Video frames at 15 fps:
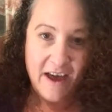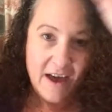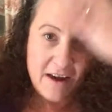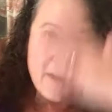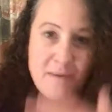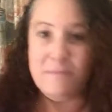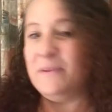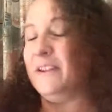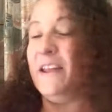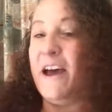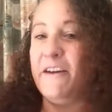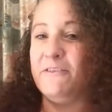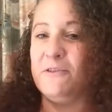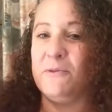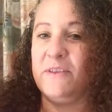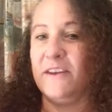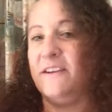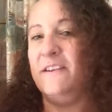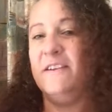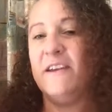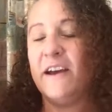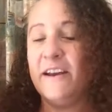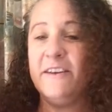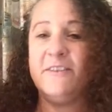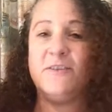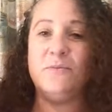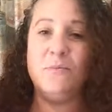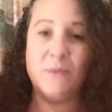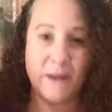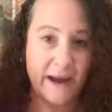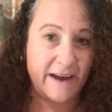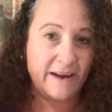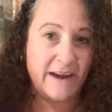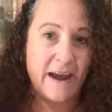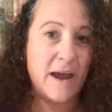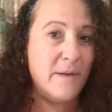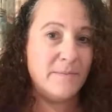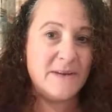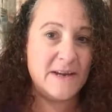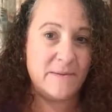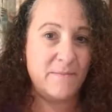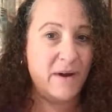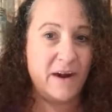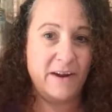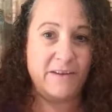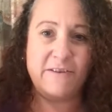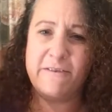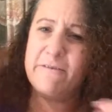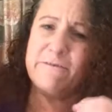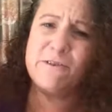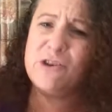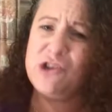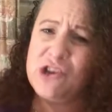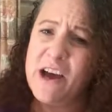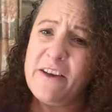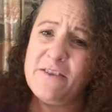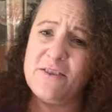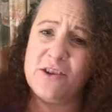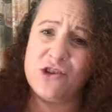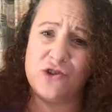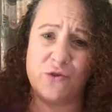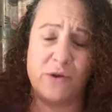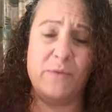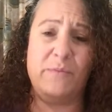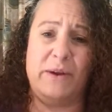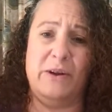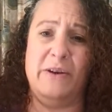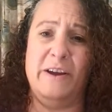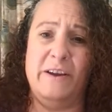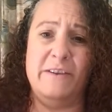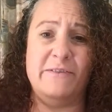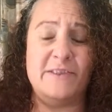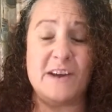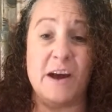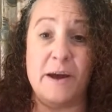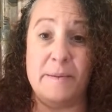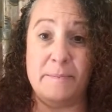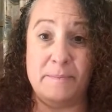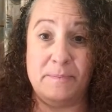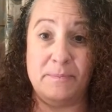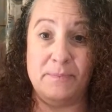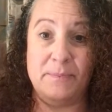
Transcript: and I'm left with a nice blank empty mind for just a short period of time.